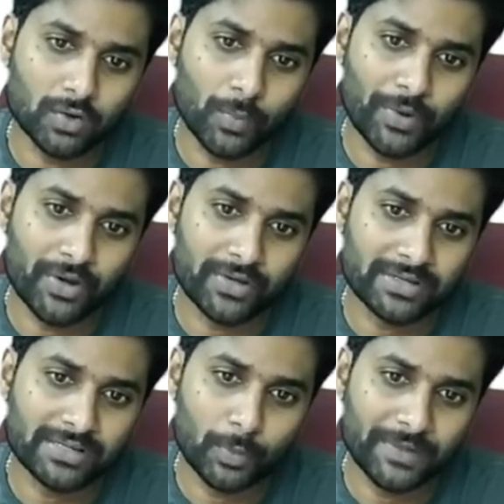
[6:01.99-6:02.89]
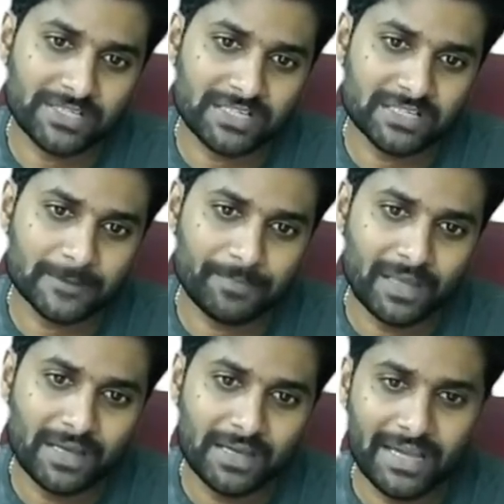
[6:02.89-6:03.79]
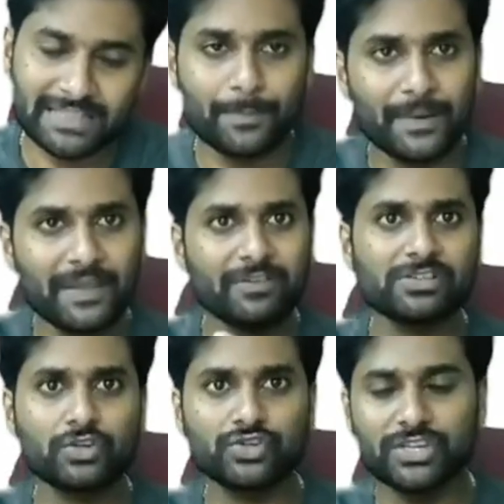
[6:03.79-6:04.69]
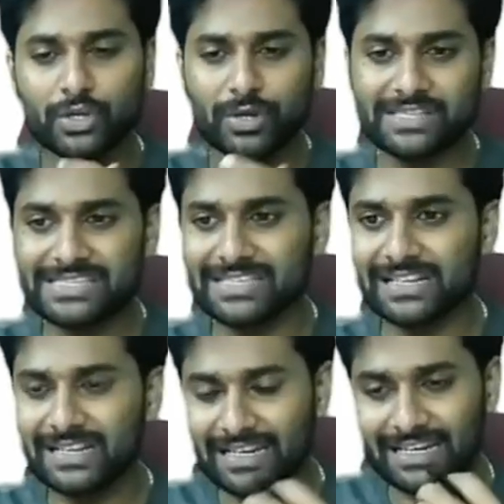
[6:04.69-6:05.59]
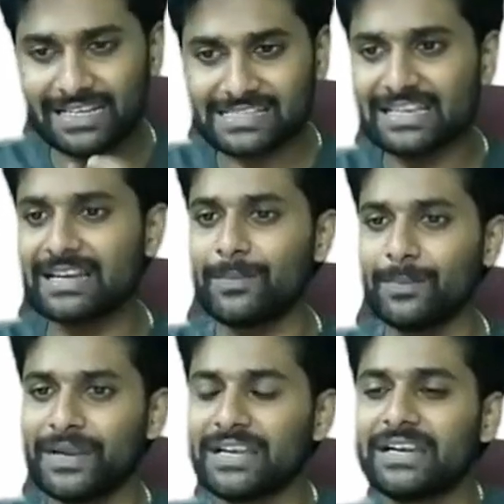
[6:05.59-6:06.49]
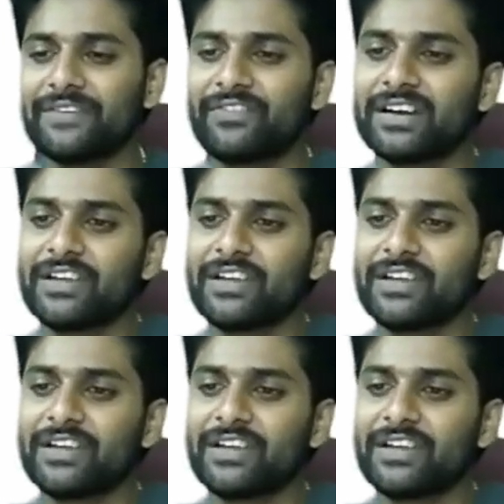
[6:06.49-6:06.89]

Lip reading: Hope it's clear. In the previous question, you can see that letters are completely different.